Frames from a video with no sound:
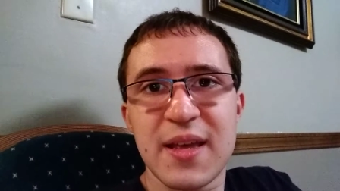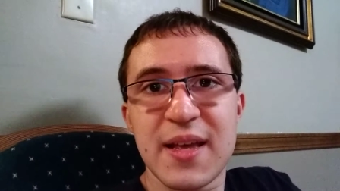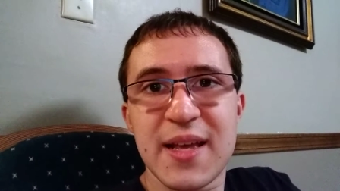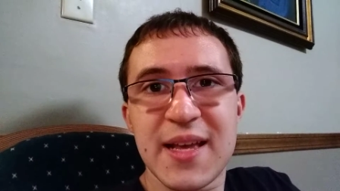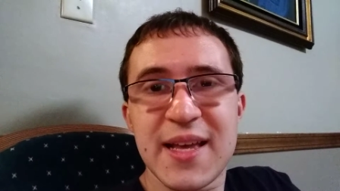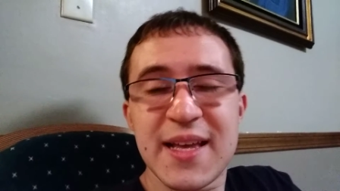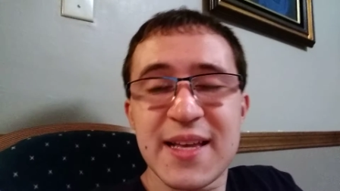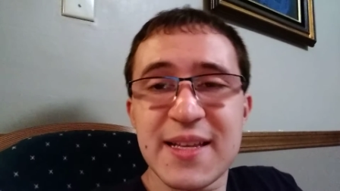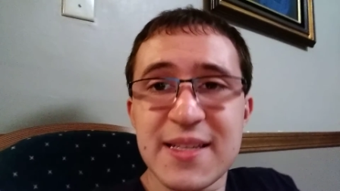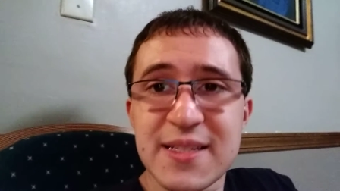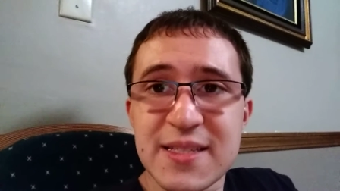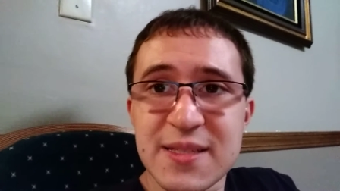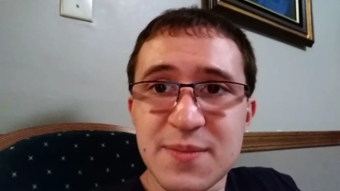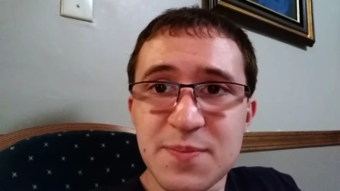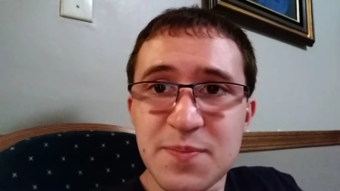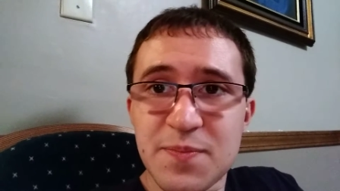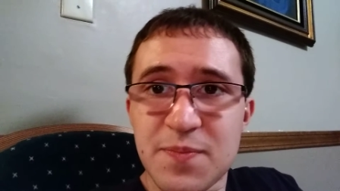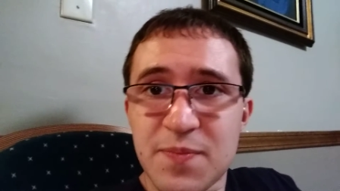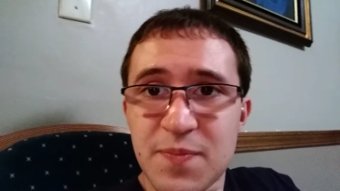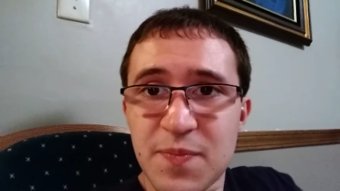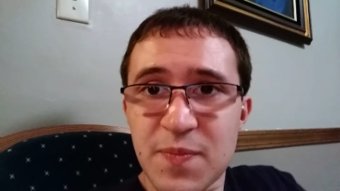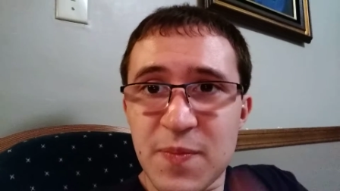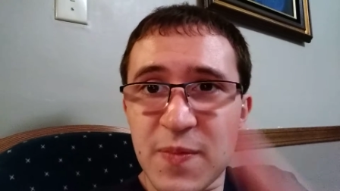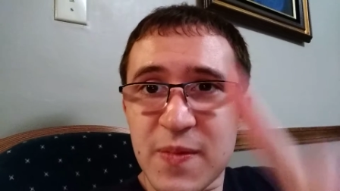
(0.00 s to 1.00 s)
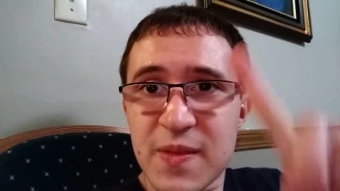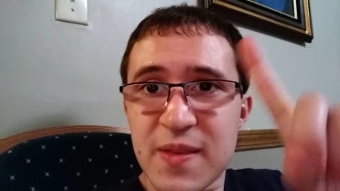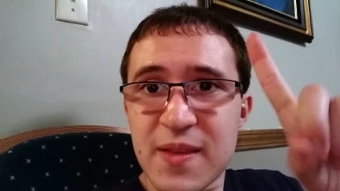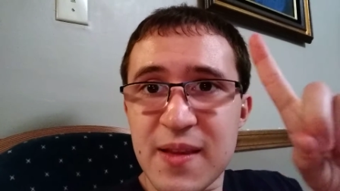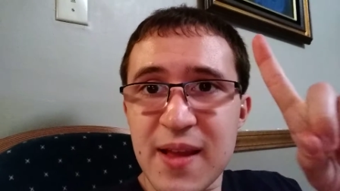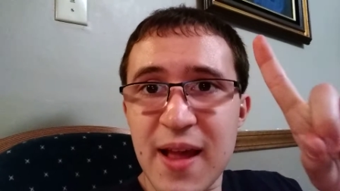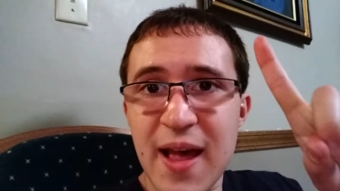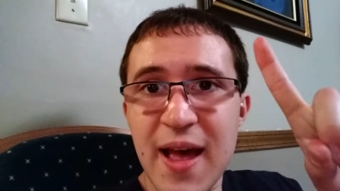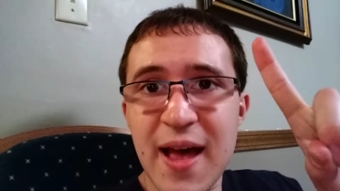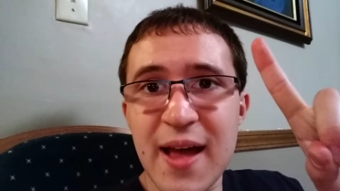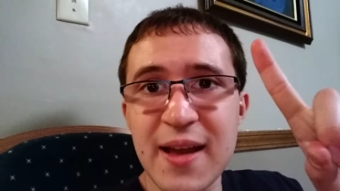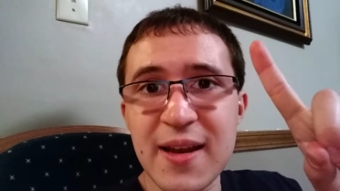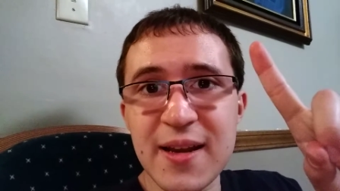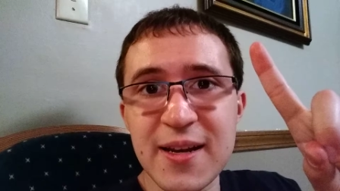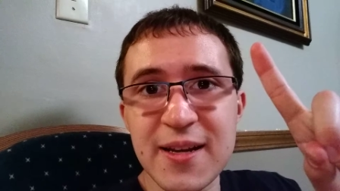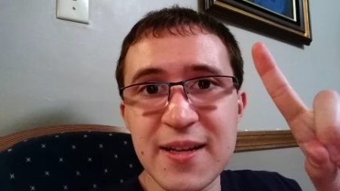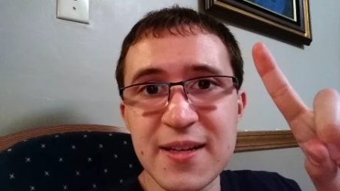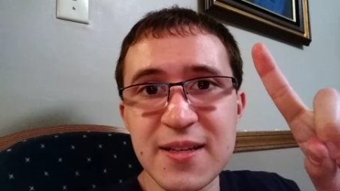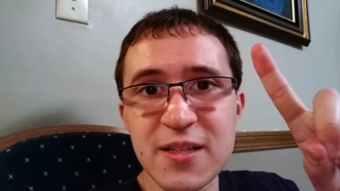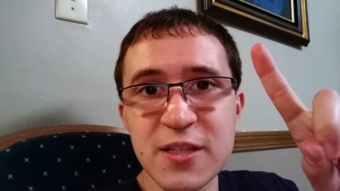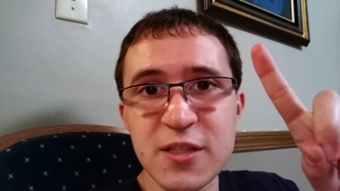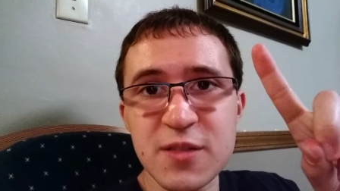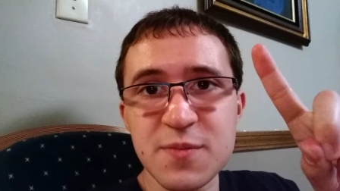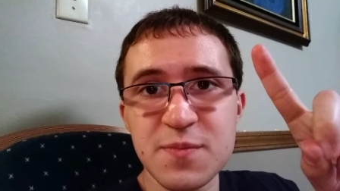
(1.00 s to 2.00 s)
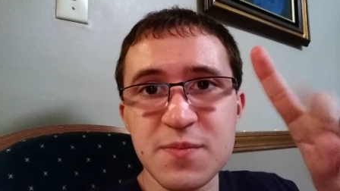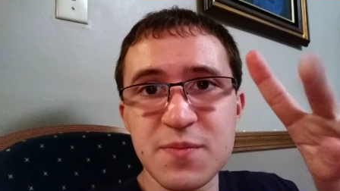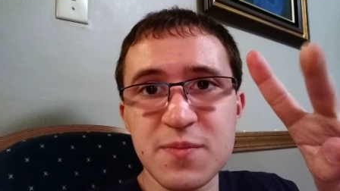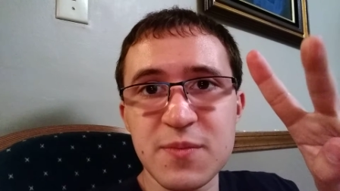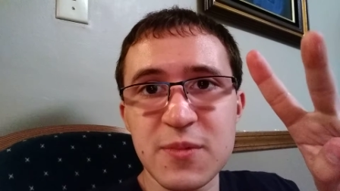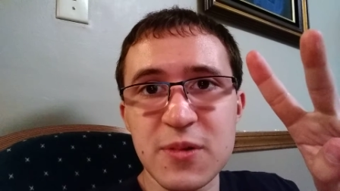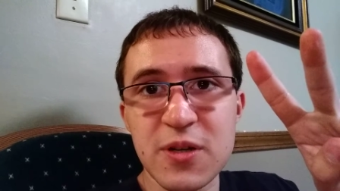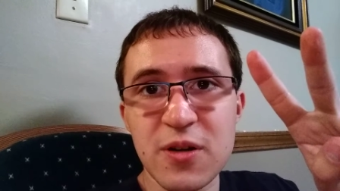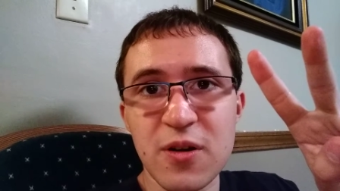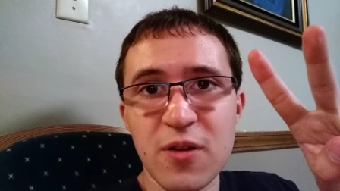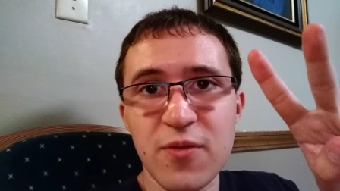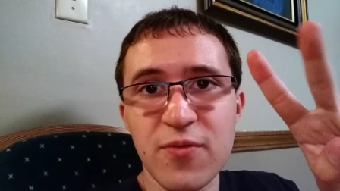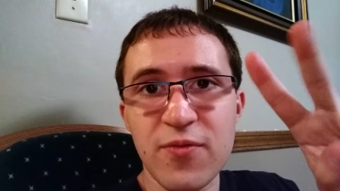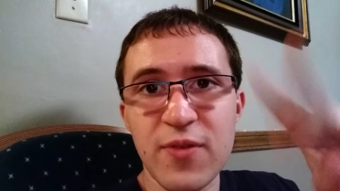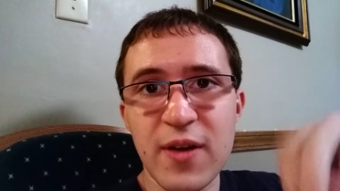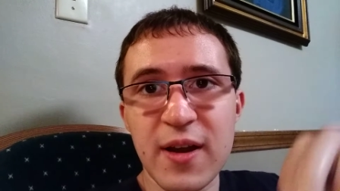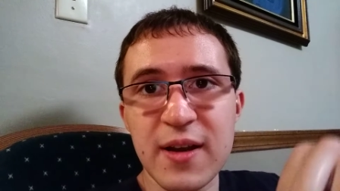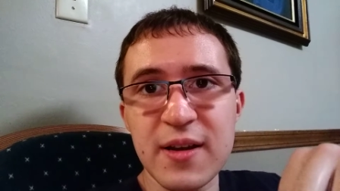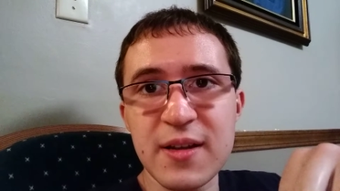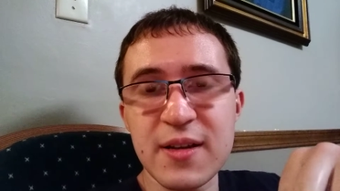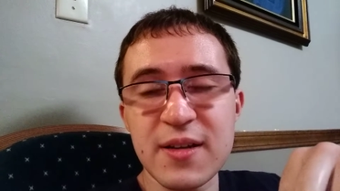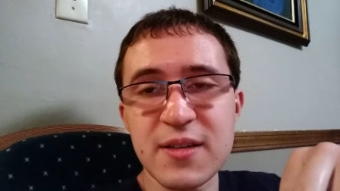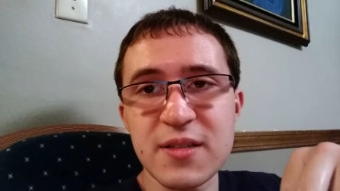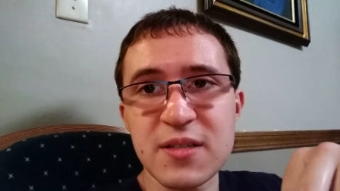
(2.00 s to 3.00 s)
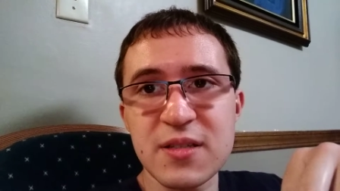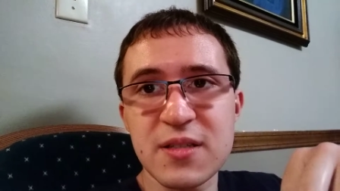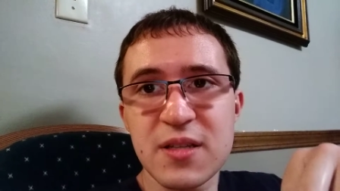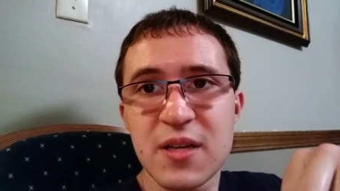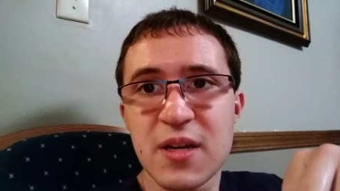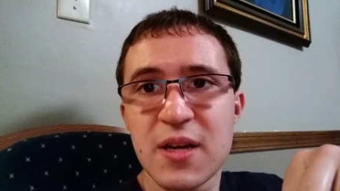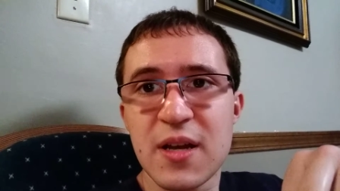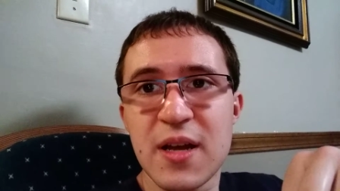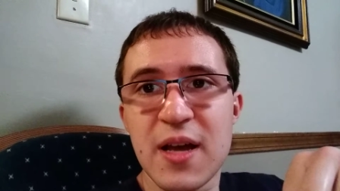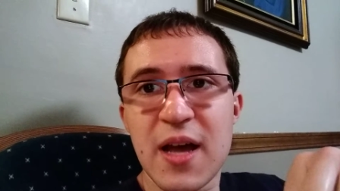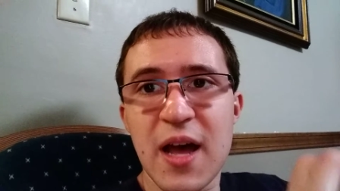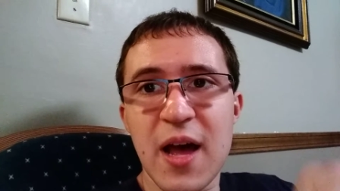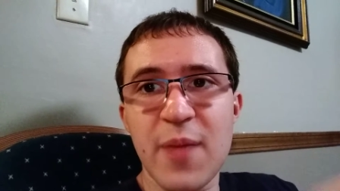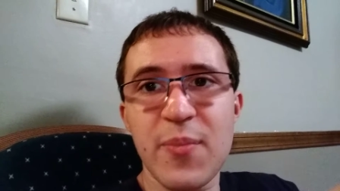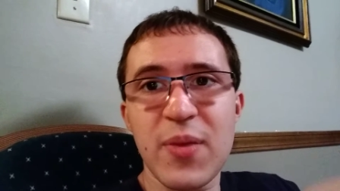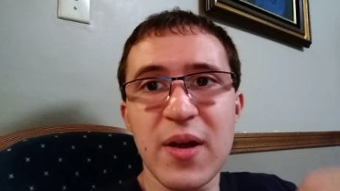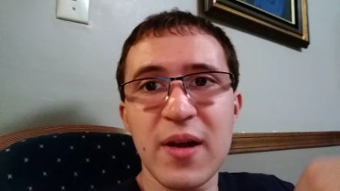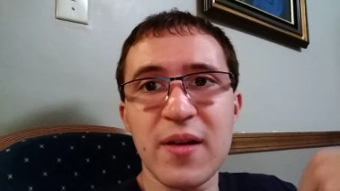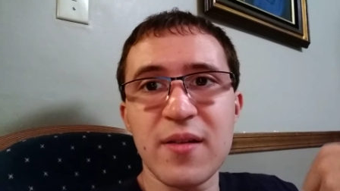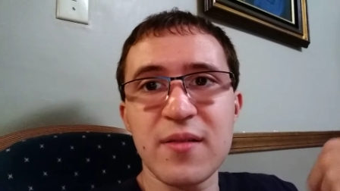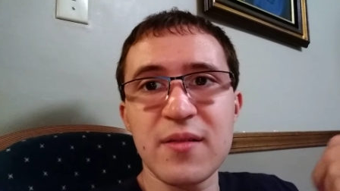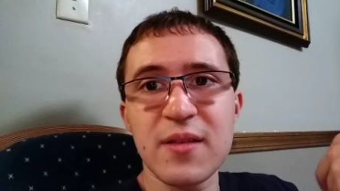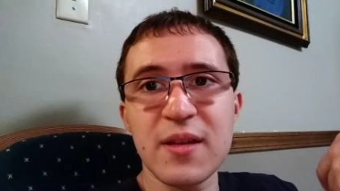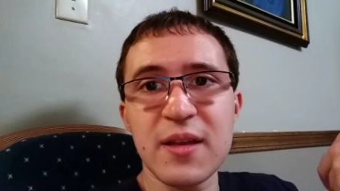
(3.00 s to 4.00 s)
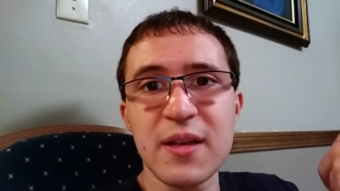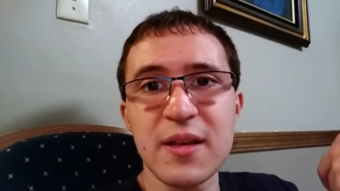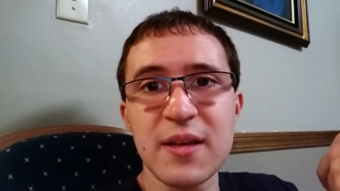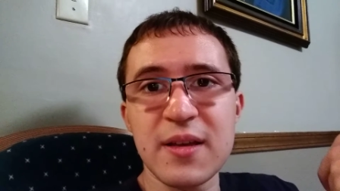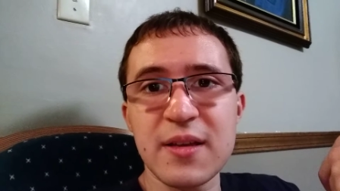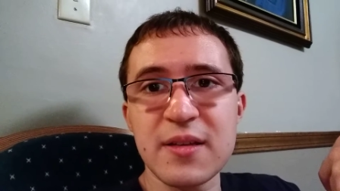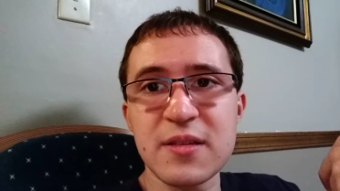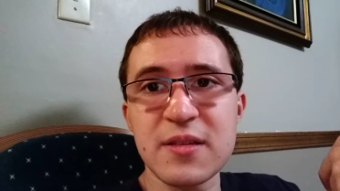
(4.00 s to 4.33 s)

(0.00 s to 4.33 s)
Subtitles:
His dad and his girlfriend, because apparently